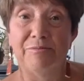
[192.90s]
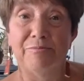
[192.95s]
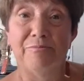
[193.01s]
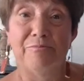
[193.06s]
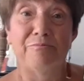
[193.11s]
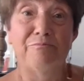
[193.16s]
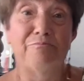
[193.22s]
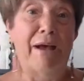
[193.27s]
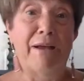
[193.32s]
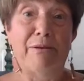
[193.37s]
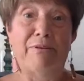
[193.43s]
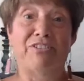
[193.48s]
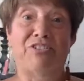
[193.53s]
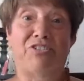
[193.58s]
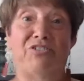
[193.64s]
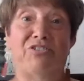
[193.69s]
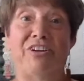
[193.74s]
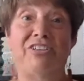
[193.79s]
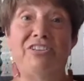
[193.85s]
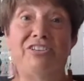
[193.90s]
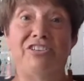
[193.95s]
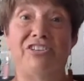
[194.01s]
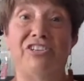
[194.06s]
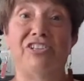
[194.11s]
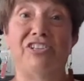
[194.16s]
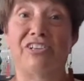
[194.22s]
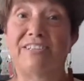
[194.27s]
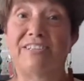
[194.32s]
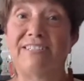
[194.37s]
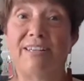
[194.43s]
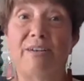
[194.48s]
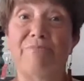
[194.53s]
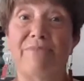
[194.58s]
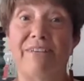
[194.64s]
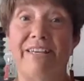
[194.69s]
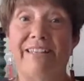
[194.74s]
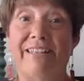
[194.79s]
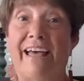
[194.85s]
My restoration should look
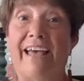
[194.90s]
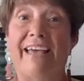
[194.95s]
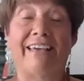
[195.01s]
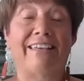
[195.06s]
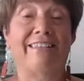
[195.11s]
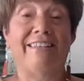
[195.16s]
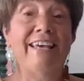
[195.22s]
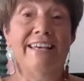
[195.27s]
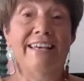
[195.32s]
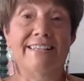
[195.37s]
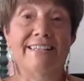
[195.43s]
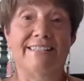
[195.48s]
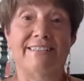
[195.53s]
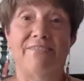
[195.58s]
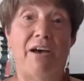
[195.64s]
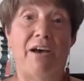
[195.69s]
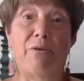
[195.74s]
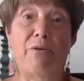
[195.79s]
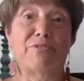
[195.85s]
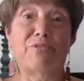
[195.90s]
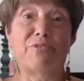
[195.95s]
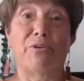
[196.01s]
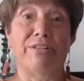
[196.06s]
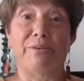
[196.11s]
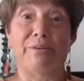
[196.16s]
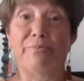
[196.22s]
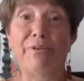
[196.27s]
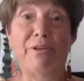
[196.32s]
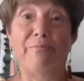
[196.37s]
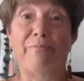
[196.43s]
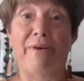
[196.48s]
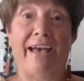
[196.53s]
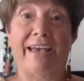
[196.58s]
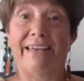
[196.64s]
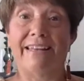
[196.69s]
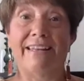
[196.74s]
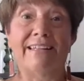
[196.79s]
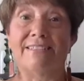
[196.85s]
something like this if I was going to put it
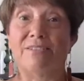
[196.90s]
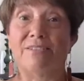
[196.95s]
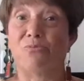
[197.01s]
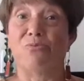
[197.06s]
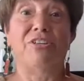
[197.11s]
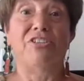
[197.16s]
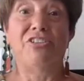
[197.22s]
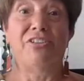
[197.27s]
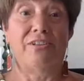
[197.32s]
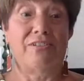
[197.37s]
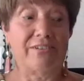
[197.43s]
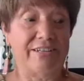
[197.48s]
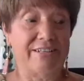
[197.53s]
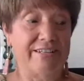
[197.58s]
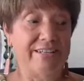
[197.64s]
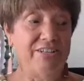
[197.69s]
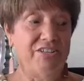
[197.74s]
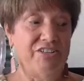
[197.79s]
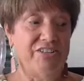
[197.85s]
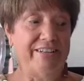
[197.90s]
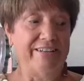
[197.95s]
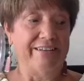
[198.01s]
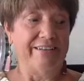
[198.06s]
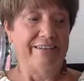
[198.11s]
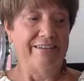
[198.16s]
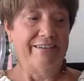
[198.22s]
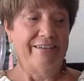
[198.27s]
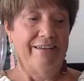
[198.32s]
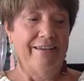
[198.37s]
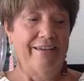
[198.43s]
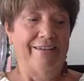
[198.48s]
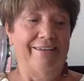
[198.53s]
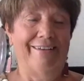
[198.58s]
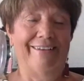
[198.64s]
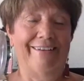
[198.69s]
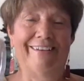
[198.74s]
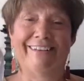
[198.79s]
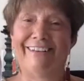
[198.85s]
back in its original condition.
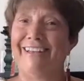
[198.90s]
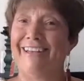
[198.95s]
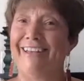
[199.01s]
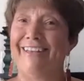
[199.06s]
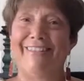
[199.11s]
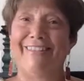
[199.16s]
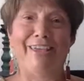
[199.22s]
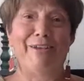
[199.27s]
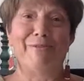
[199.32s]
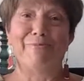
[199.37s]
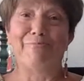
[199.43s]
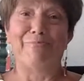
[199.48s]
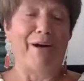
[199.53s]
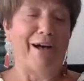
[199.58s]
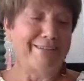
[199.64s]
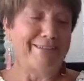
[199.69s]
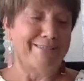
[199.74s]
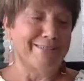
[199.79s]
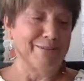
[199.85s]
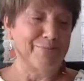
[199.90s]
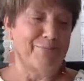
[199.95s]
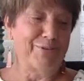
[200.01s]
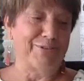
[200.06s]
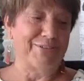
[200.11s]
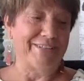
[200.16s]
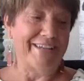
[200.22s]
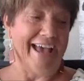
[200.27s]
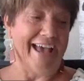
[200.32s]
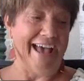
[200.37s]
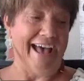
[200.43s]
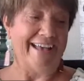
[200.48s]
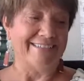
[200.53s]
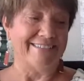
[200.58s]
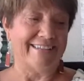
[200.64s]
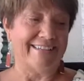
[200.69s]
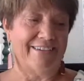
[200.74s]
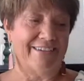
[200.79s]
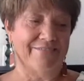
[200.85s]
The impossible
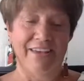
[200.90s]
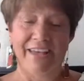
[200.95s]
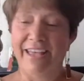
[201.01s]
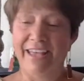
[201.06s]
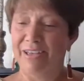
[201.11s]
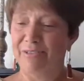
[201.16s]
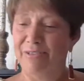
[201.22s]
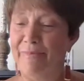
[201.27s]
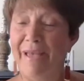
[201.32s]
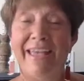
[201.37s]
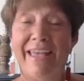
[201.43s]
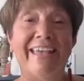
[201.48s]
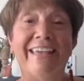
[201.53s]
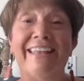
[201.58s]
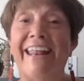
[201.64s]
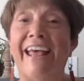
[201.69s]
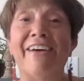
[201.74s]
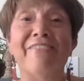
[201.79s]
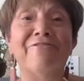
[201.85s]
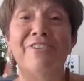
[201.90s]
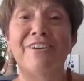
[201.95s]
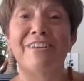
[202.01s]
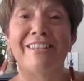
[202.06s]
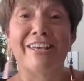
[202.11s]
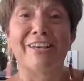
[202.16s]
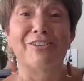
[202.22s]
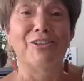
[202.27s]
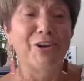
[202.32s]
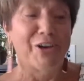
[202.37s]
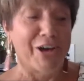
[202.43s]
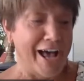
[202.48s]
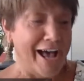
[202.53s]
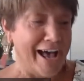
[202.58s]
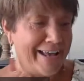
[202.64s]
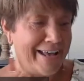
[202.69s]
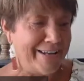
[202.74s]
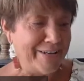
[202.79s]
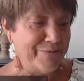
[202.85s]
task of making everything look
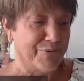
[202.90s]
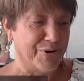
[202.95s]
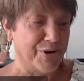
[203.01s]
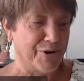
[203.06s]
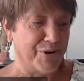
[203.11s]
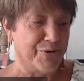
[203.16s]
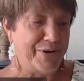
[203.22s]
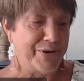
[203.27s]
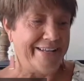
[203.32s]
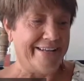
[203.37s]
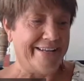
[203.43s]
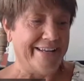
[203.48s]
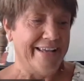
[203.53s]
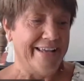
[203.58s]
unbroken